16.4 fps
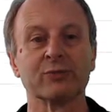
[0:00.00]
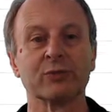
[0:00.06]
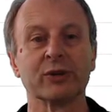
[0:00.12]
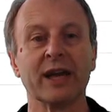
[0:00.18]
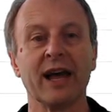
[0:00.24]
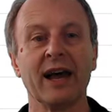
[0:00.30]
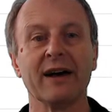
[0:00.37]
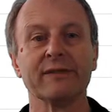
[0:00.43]

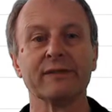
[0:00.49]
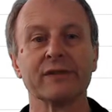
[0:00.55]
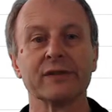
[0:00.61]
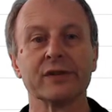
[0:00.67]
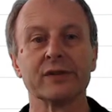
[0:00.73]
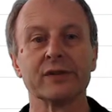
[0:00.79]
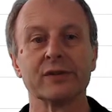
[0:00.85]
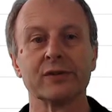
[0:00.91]
we have
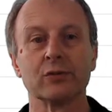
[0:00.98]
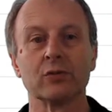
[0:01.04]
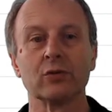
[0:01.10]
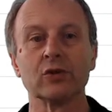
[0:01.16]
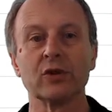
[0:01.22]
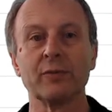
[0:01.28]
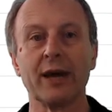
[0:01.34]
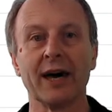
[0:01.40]

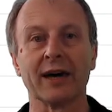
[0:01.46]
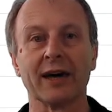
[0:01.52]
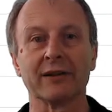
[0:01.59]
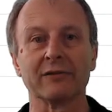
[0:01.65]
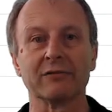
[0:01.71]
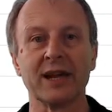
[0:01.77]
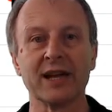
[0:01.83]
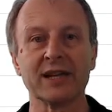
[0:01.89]
all
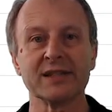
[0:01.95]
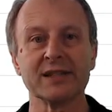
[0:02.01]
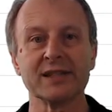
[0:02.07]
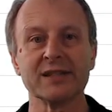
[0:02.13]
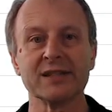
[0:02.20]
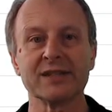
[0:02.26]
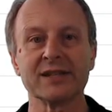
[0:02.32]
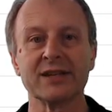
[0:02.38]
about
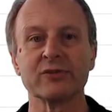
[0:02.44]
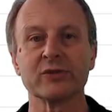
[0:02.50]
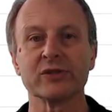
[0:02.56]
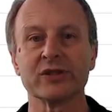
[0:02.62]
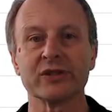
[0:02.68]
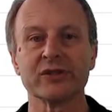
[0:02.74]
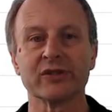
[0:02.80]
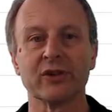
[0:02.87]
routing,
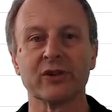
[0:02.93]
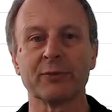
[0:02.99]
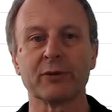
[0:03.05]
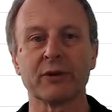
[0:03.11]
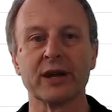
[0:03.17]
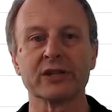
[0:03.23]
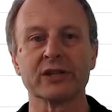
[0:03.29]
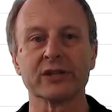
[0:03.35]
sequences and
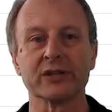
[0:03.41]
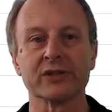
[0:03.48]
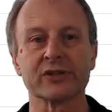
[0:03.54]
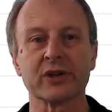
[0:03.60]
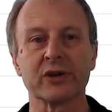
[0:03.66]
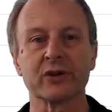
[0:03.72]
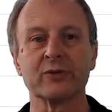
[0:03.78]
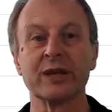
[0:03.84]
operations.
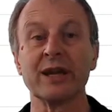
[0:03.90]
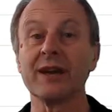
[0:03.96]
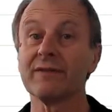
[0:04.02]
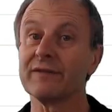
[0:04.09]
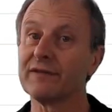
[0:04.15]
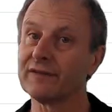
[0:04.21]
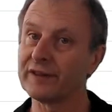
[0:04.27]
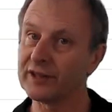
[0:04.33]
So we
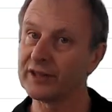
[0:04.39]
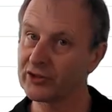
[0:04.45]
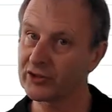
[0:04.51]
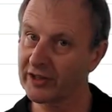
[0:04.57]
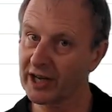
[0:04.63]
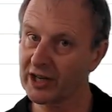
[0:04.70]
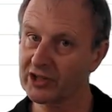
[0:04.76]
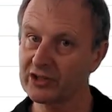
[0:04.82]
have the
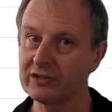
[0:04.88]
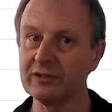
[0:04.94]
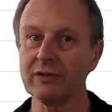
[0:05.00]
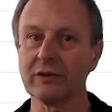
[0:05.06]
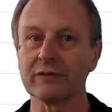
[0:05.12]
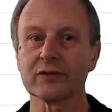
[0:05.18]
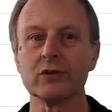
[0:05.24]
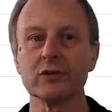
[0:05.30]
introduction,
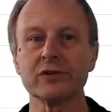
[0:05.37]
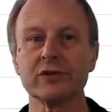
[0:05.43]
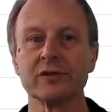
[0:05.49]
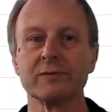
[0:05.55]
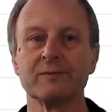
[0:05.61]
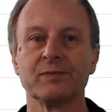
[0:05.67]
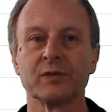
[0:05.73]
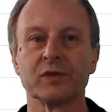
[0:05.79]
of
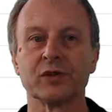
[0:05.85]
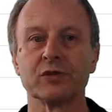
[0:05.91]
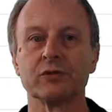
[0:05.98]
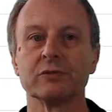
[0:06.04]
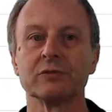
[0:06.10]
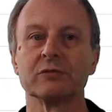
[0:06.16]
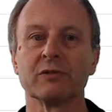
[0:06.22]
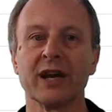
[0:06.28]
course,
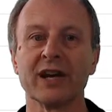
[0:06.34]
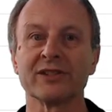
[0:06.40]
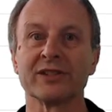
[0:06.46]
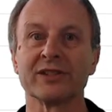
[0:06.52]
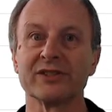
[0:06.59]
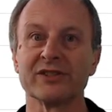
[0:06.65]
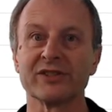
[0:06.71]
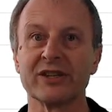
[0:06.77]
to
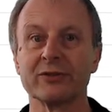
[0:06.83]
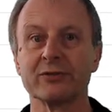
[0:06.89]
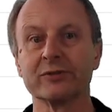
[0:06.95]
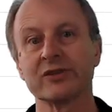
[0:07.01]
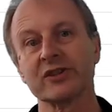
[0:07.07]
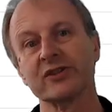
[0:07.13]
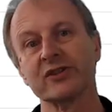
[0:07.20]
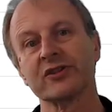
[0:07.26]
routing,
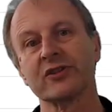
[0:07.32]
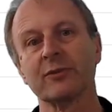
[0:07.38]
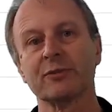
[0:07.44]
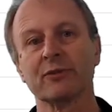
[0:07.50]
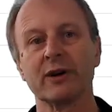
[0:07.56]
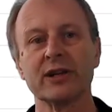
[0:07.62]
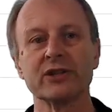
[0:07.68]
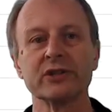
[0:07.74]
sequences and
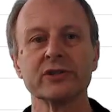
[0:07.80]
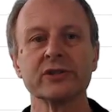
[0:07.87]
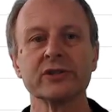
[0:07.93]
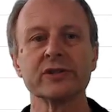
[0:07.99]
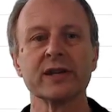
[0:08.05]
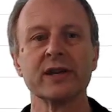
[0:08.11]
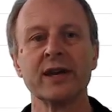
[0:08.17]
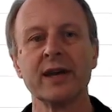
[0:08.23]

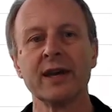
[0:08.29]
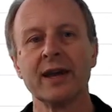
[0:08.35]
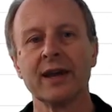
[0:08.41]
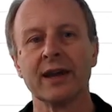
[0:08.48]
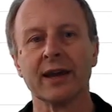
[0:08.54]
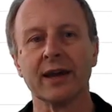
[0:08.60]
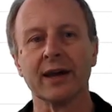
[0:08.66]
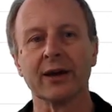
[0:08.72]
operations.
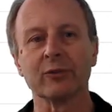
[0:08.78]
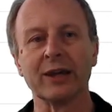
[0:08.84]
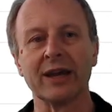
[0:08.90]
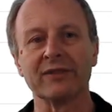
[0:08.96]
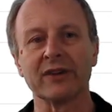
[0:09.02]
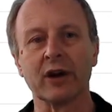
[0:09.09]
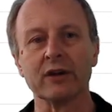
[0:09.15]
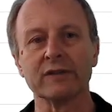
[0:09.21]
We
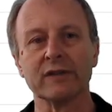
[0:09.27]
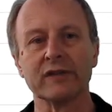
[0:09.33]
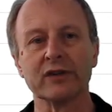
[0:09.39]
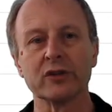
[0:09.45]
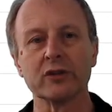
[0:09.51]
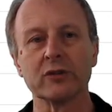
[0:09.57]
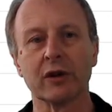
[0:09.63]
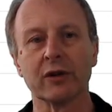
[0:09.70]
have an
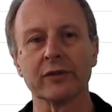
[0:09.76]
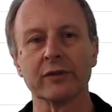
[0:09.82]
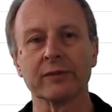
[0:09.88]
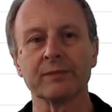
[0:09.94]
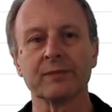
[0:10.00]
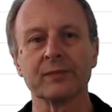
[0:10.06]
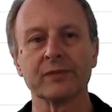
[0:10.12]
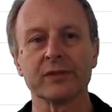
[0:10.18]
overview
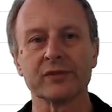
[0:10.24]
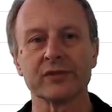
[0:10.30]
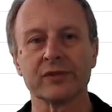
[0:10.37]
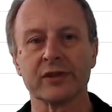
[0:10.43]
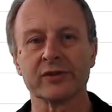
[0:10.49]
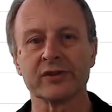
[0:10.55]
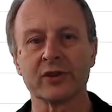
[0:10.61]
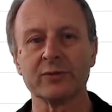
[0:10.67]
on
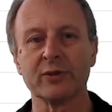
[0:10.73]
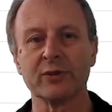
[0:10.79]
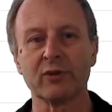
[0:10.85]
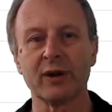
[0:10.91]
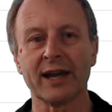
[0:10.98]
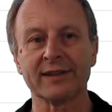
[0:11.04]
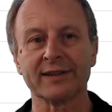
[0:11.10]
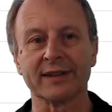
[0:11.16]
the super
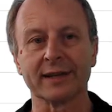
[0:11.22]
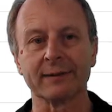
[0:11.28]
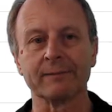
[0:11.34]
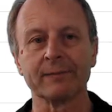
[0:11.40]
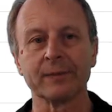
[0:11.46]
routing.